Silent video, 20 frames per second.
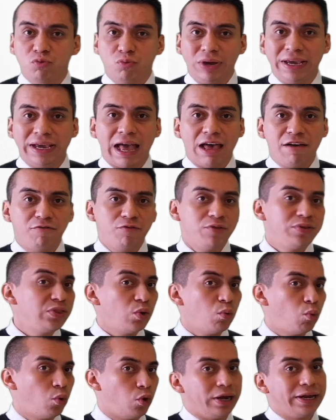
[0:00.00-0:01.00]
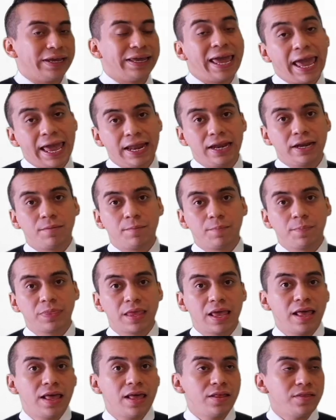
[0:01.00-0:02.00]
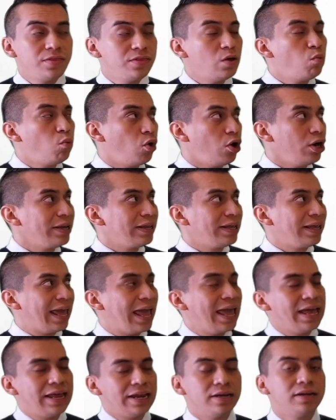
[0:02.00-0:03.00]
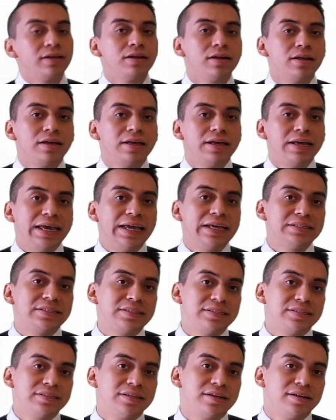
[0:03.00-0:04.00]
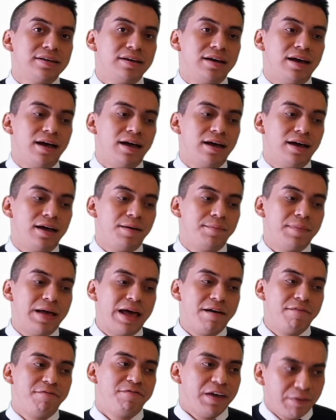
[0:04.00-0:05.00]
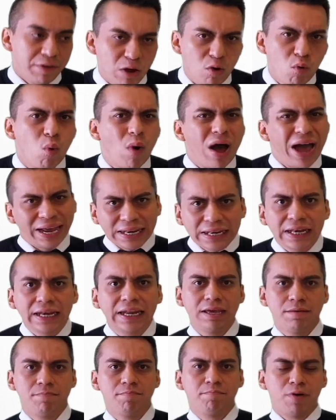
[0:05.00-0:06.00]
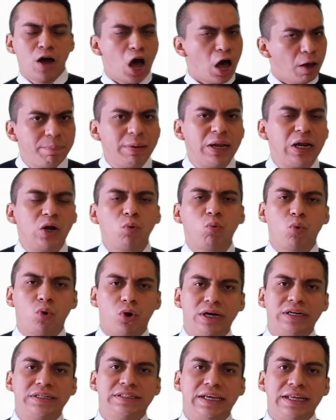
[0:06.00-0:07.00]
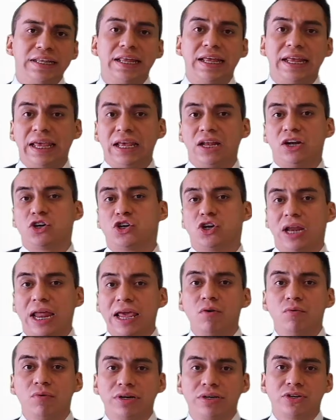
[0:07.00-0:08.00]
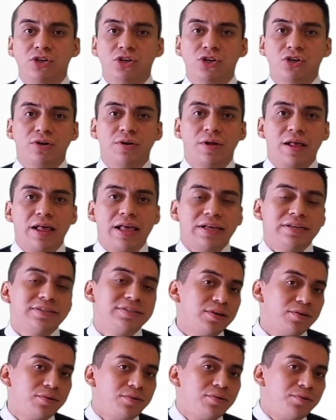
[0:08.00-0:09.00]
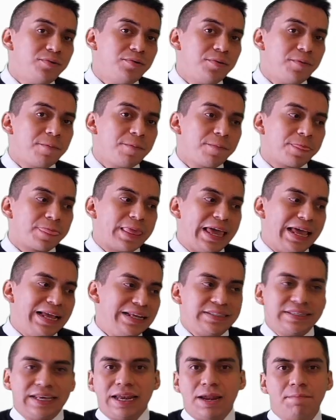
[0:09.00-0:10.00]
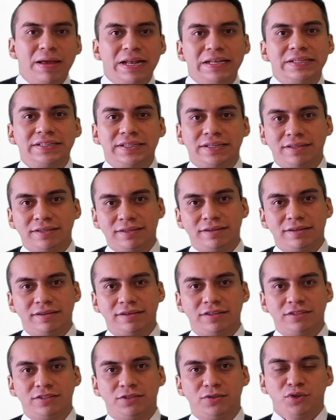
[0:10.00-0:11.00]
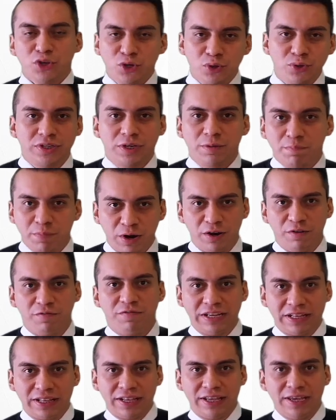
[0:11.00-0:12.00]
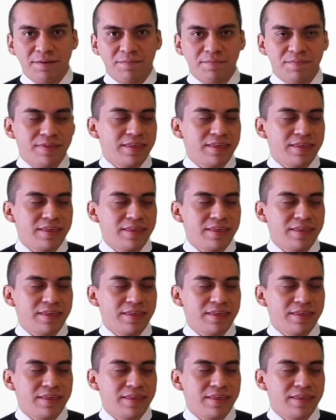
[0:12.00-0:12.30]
we have with the word can. The word can is a very widely popular word in the English language, so it's elemental to use it perfectly.